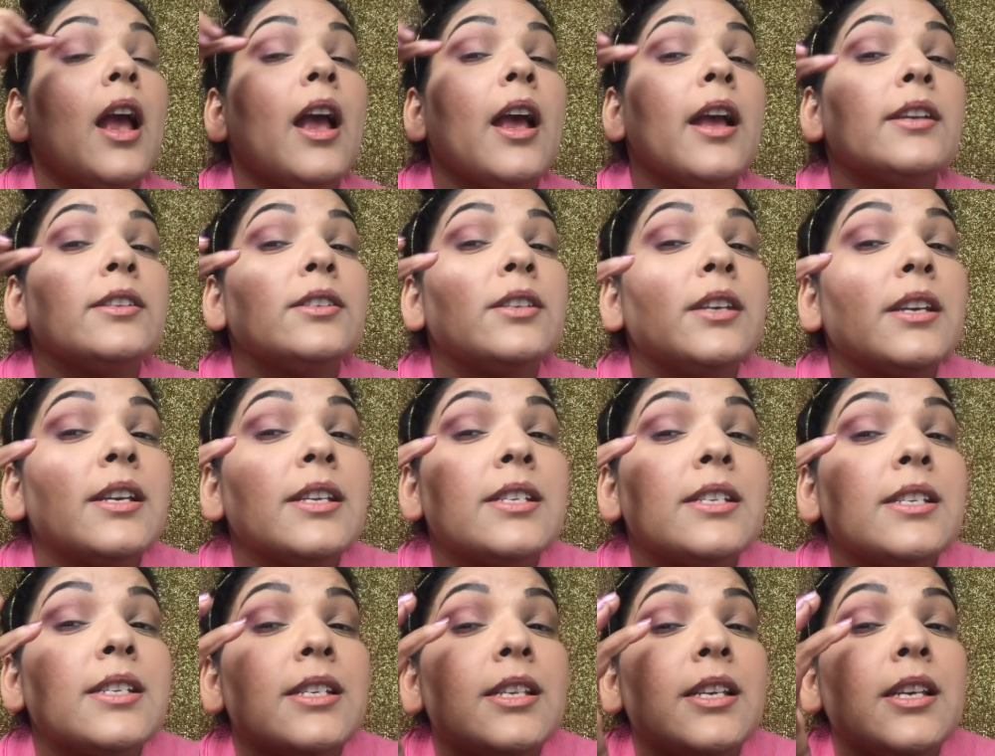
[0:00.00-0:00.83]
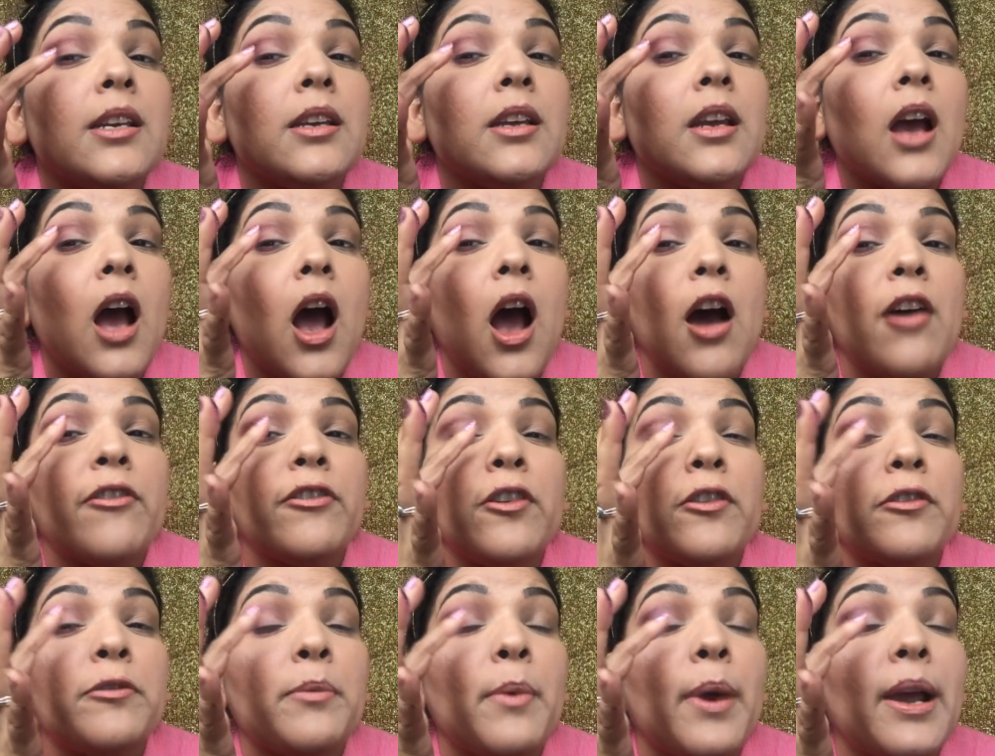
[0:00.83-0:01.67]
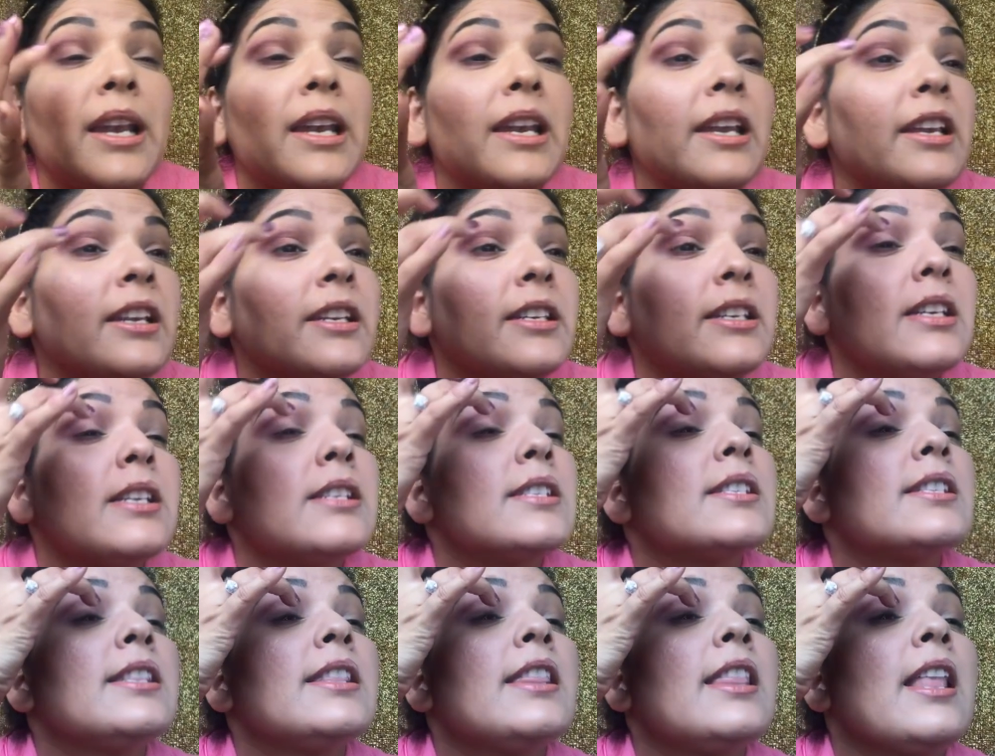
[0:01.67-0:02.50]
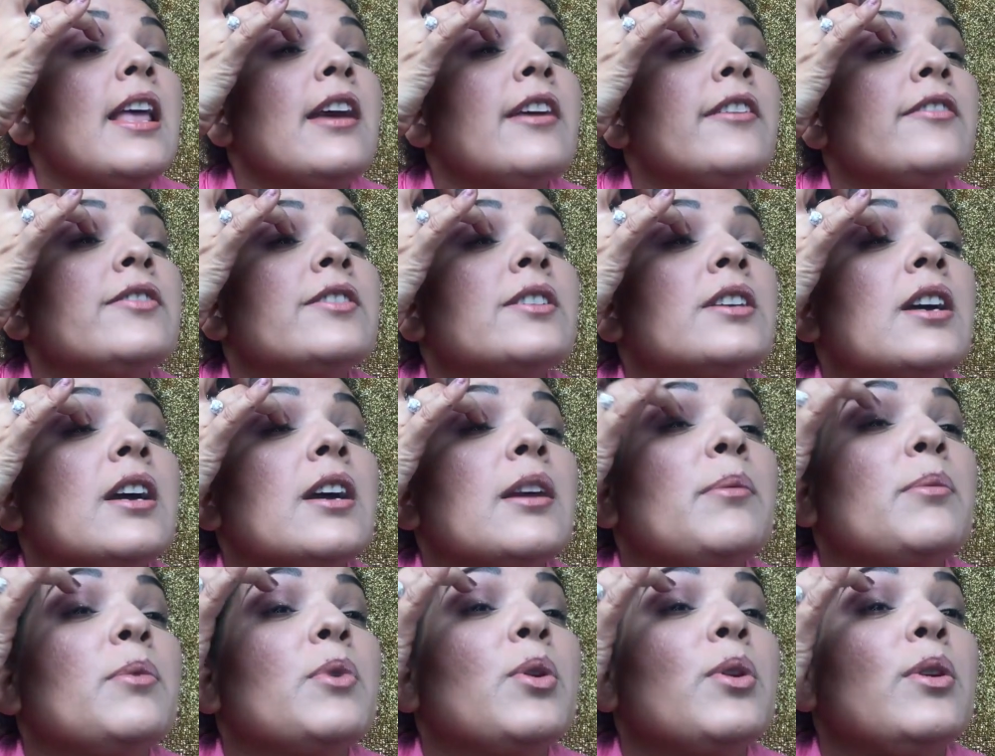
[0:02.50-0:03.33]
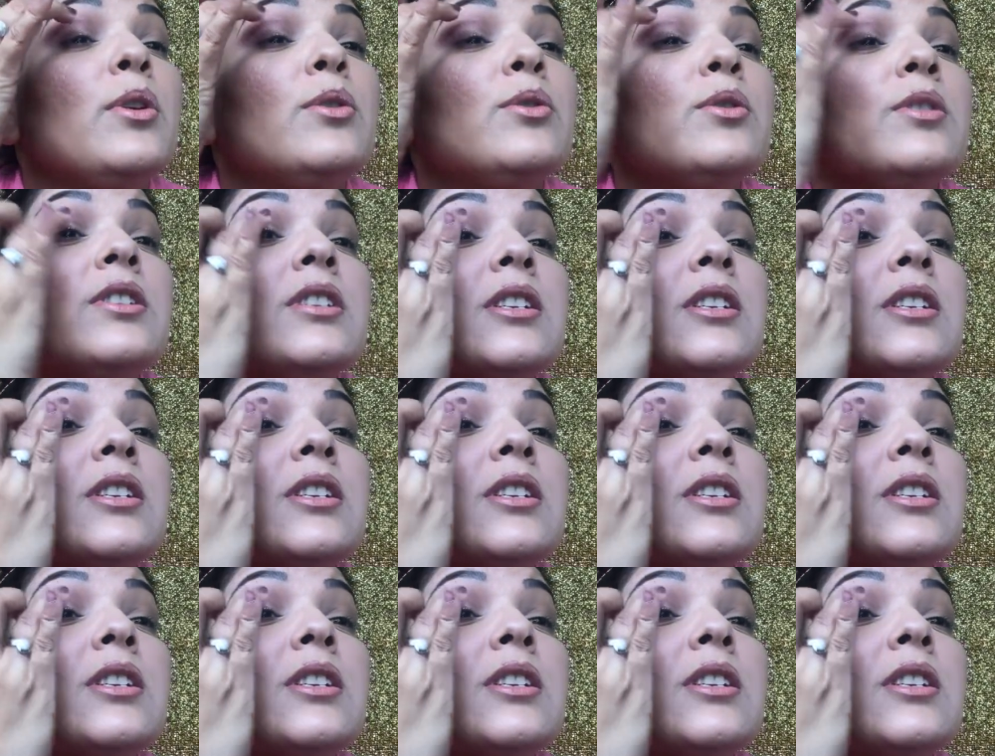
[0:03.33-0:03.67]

as you can see half of my lid is left, I'm going to